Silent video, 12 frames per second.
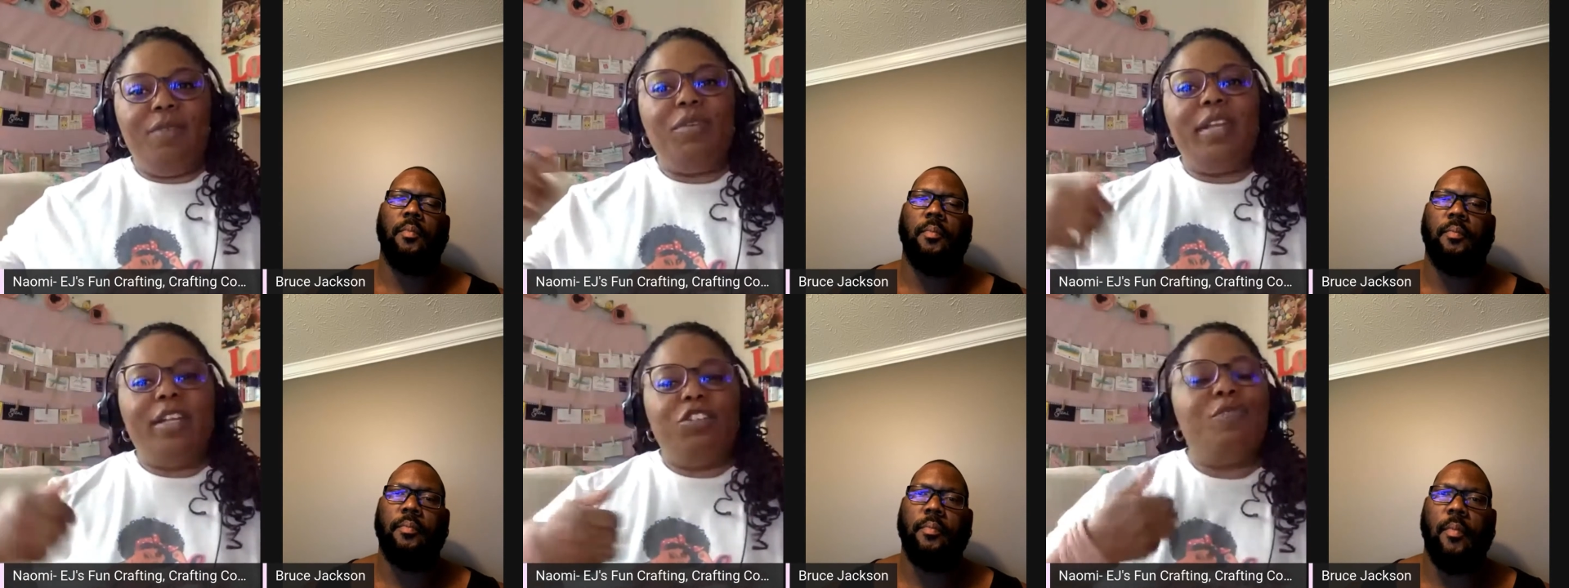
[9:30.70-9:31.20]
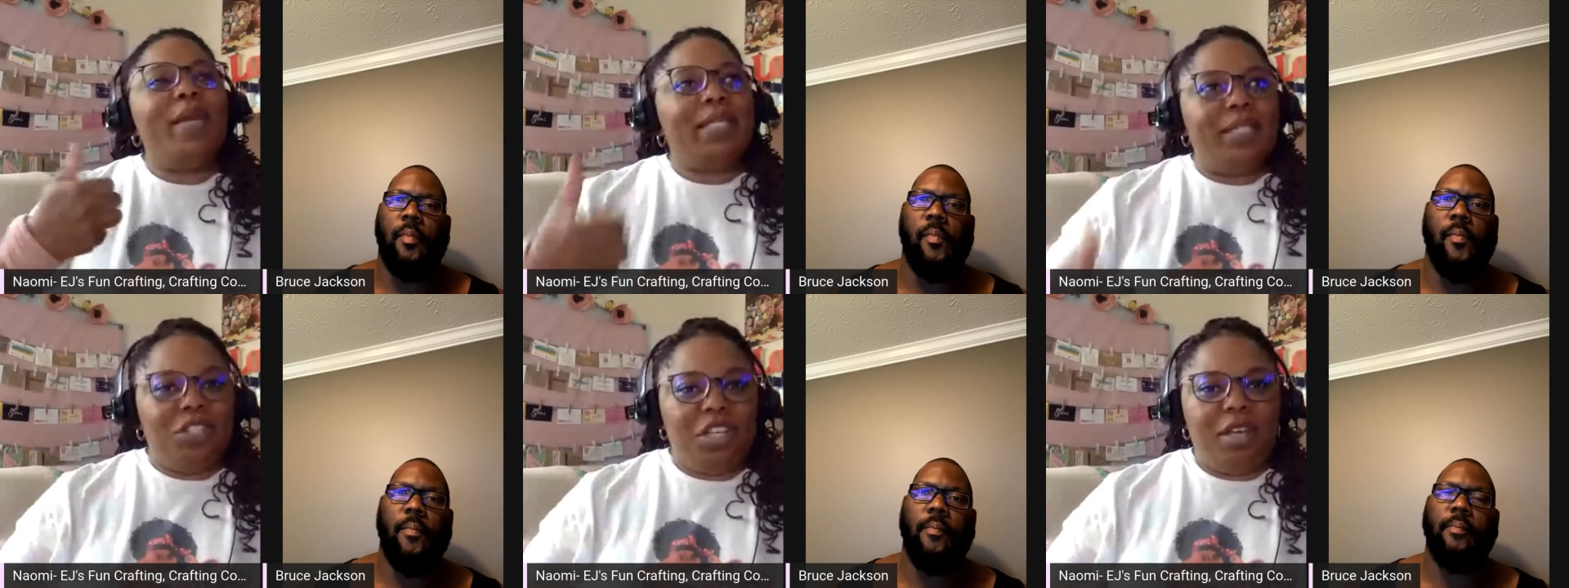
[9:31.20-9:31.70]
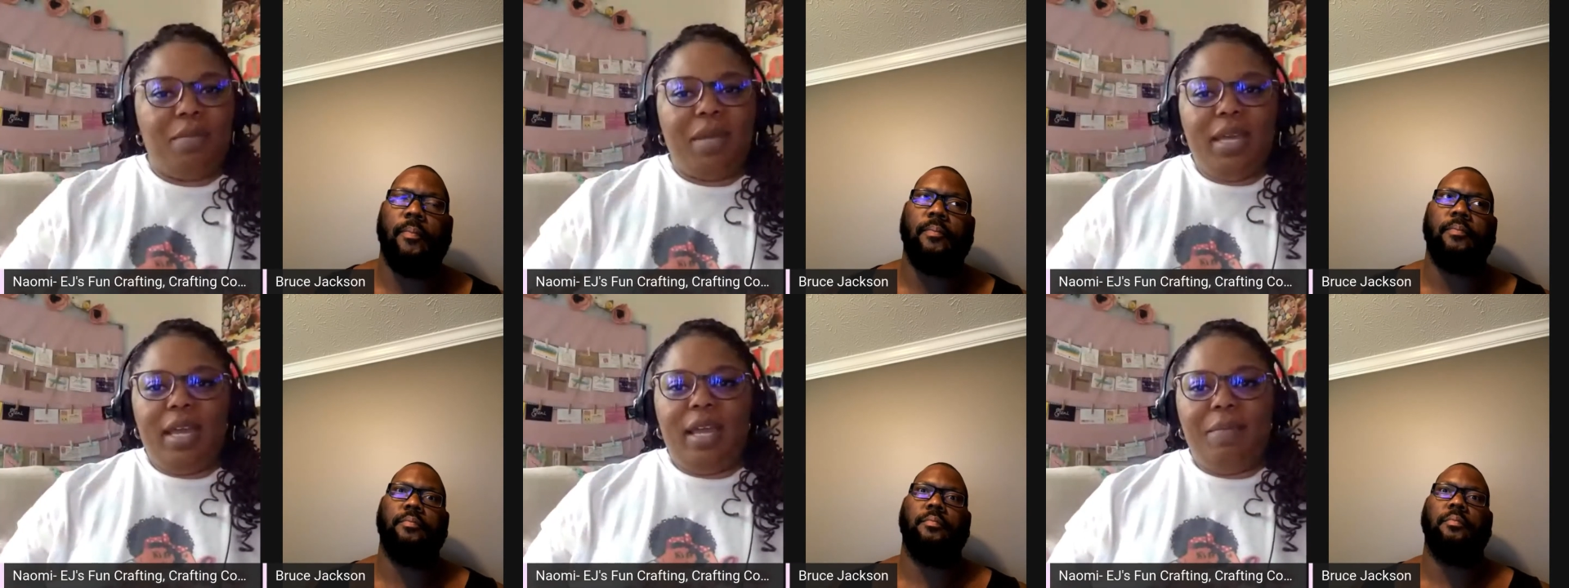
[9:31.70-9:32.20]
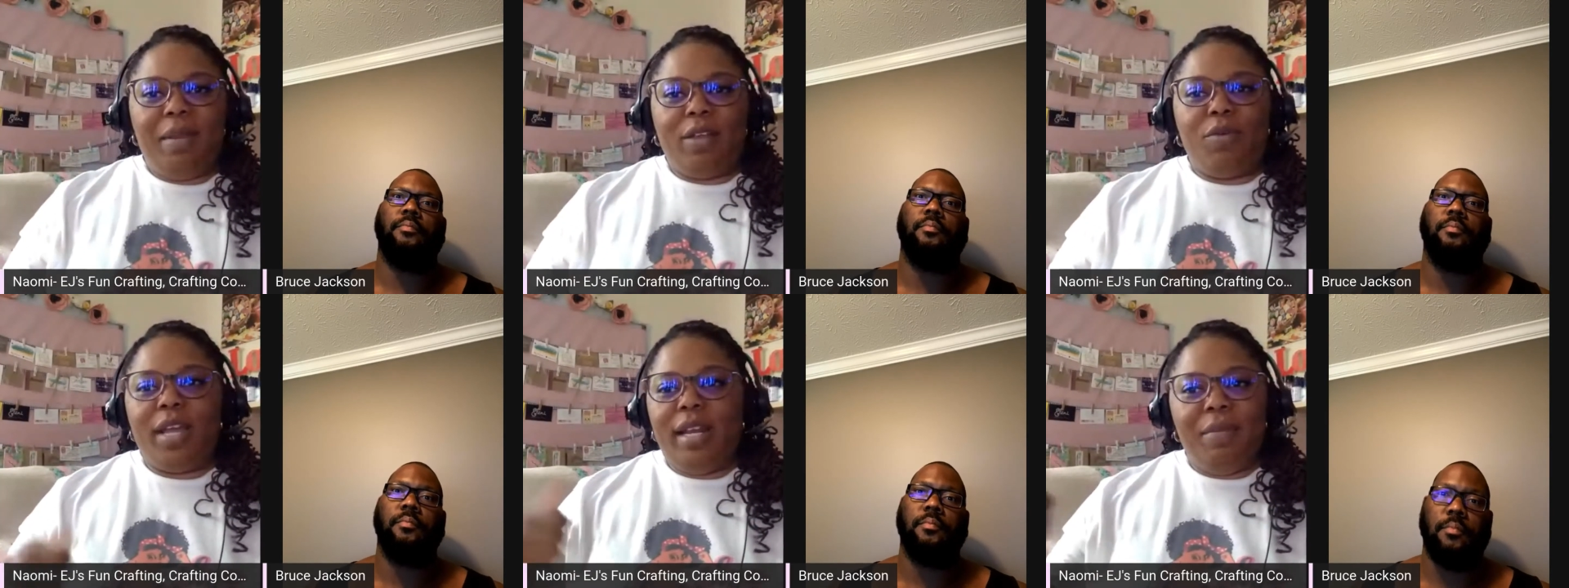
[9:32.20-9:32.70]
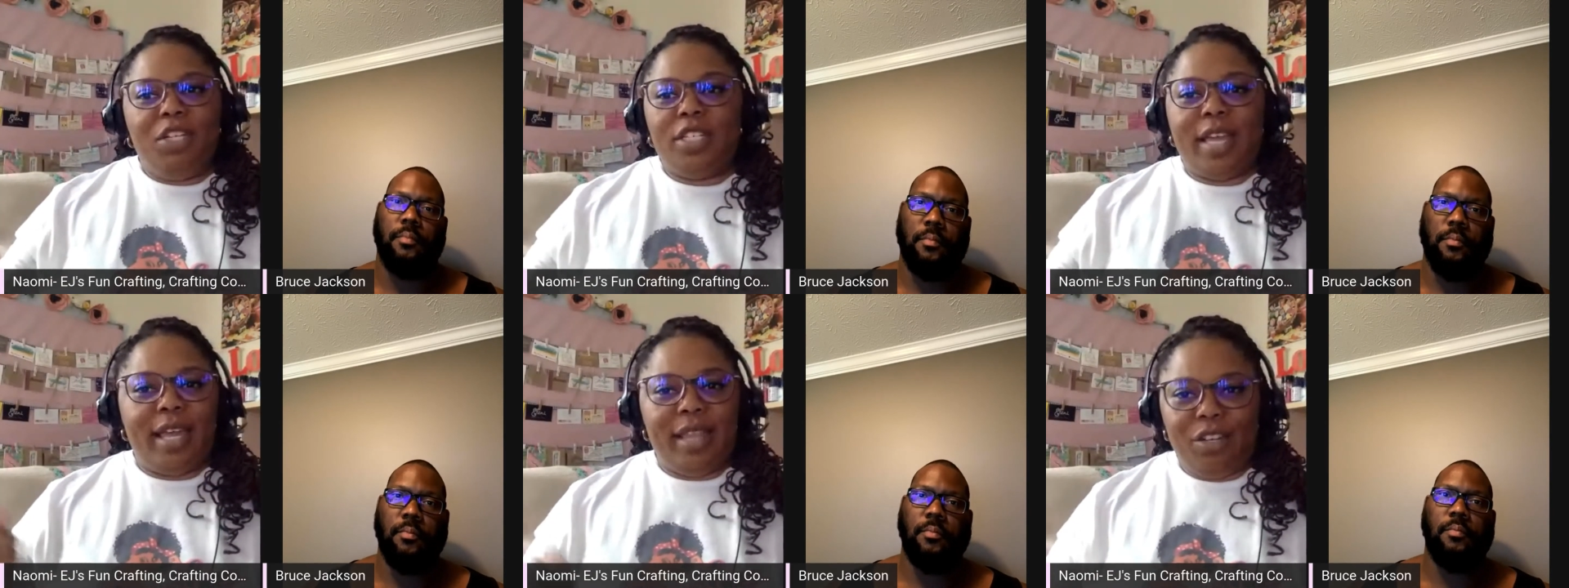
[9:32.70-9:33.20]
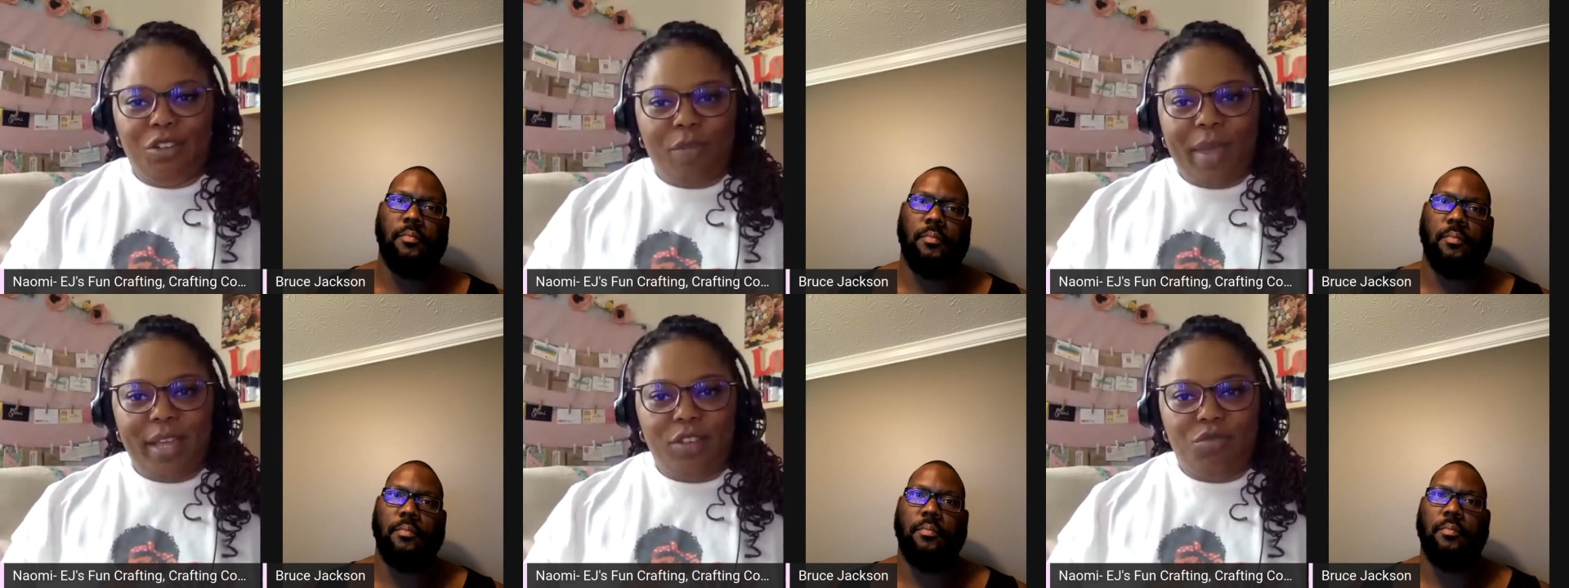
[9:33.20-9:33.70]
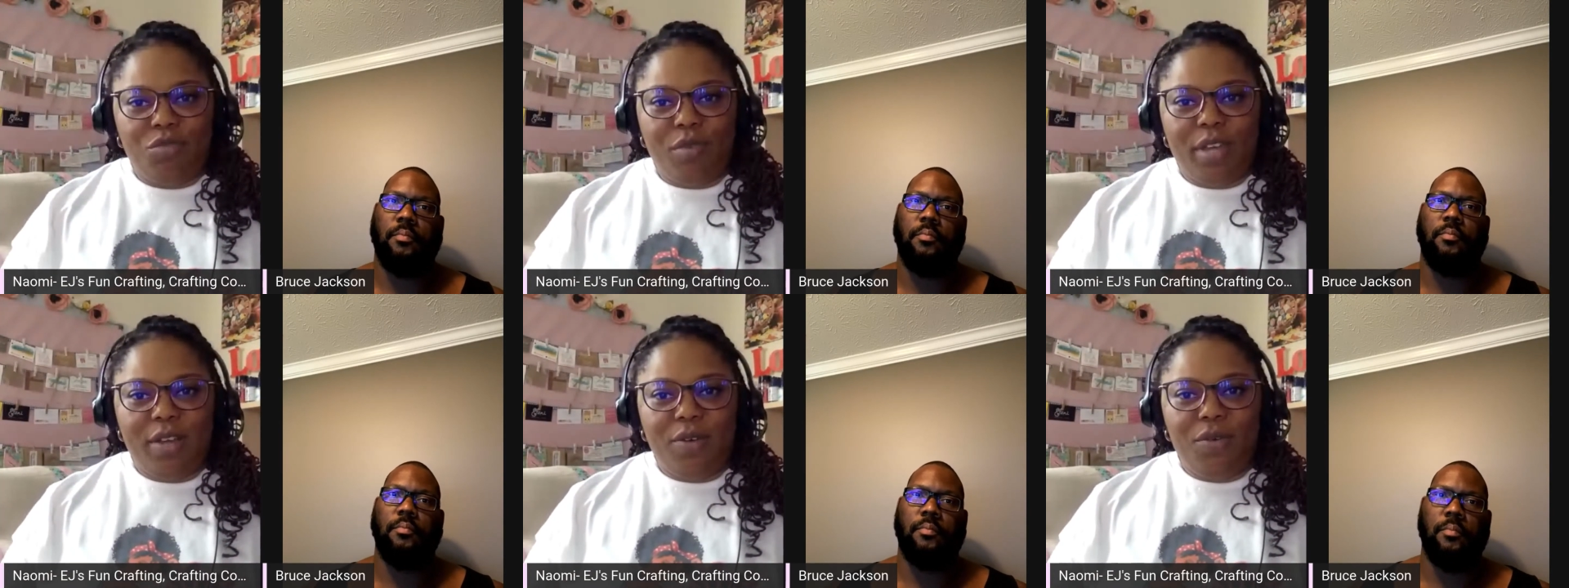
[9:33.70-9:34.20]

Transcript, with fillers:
Speaker 1: let you message him and be like, okay, let me just add that to your package real quick.